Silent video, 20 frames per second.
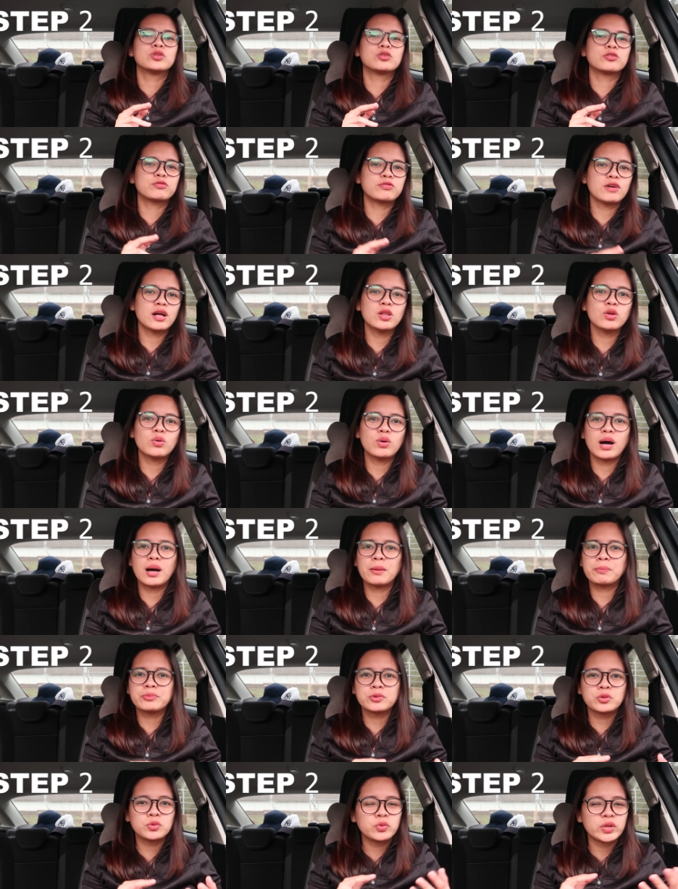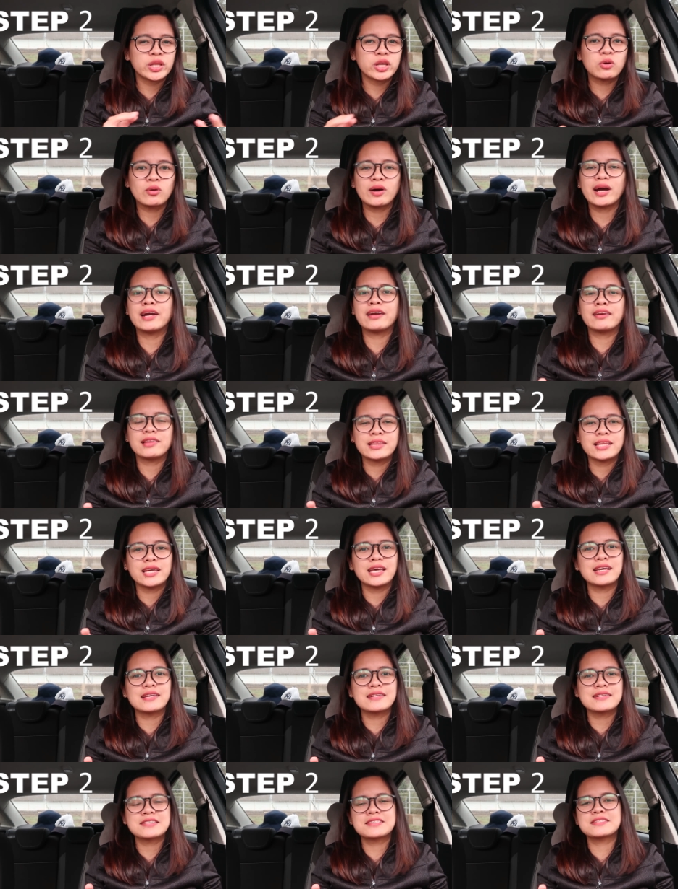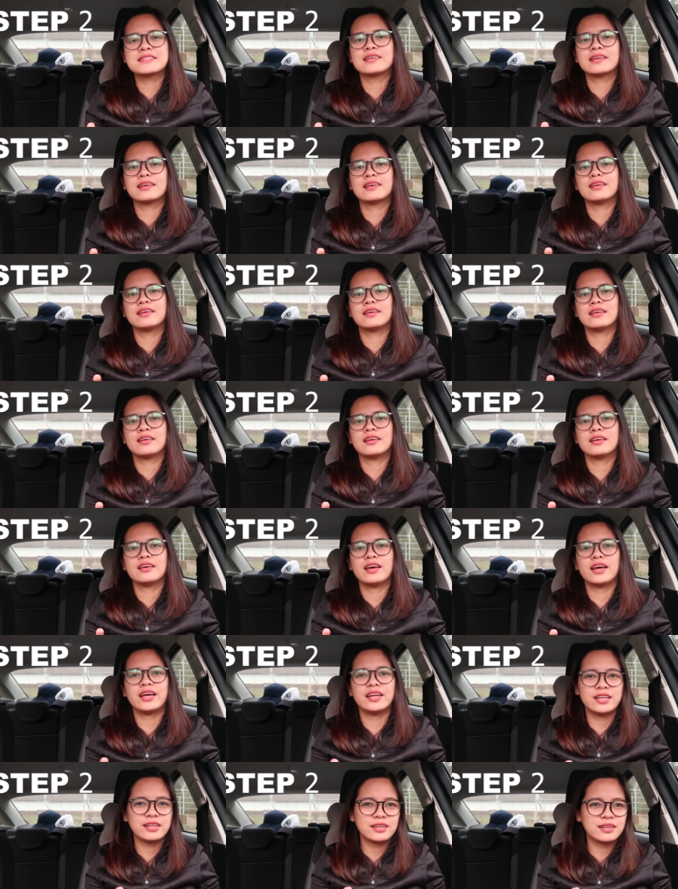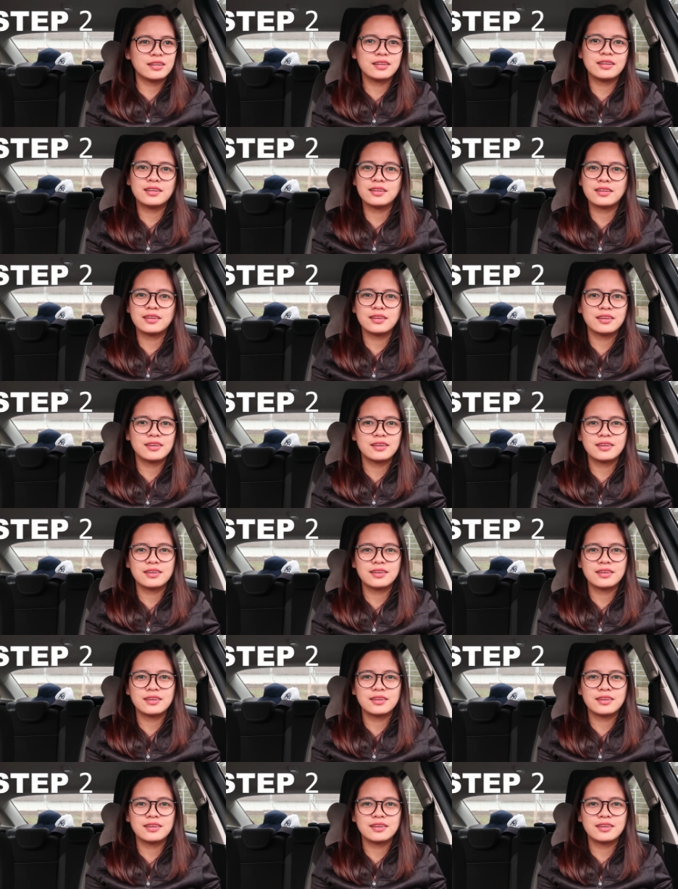to follow up to inquire things and